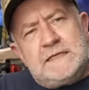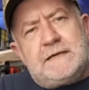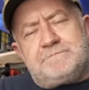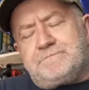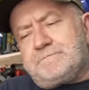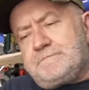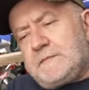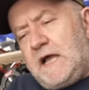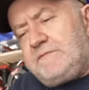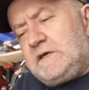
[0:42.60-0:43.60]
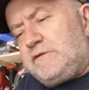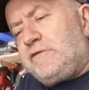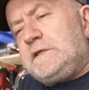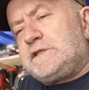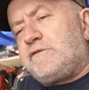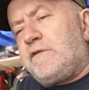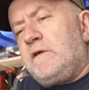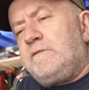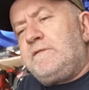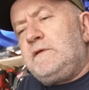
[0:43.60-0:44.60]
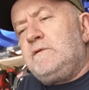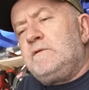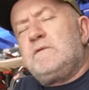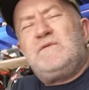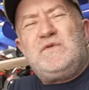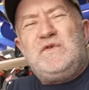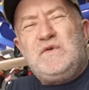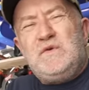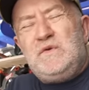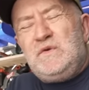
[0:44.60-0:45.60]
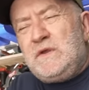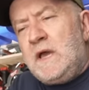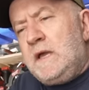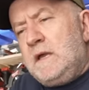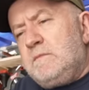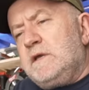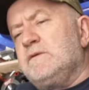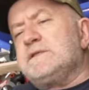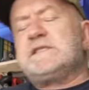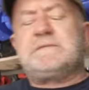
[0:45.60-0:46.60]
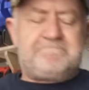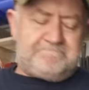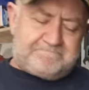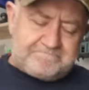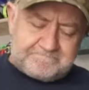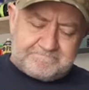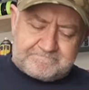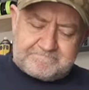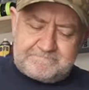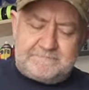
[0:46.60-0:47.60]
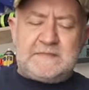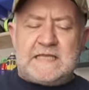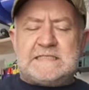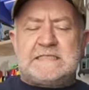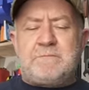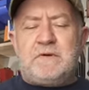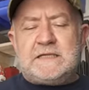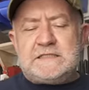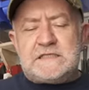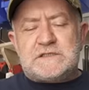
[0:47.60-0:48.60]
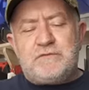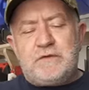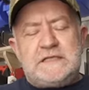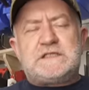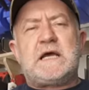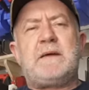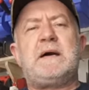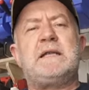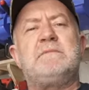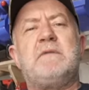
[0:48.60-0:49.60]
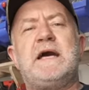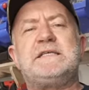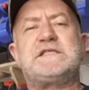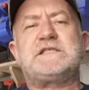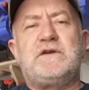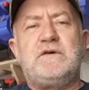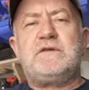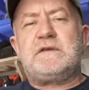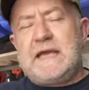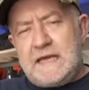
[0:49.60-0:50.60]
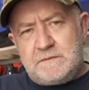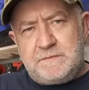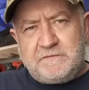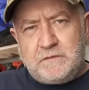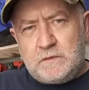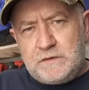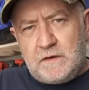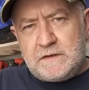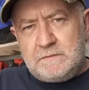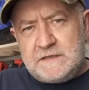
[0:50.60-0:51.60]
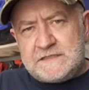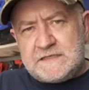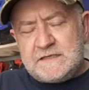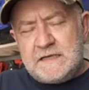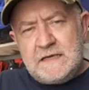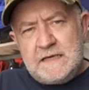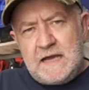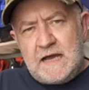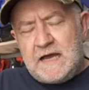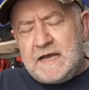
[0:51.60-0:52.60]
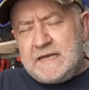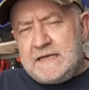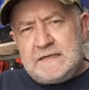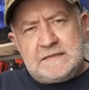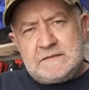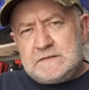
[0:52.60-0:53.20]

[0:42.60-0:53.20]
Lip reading: Now, I've got a treasure trove for you, dude, because somebody just reached up under my skirt and handed me four documents, and I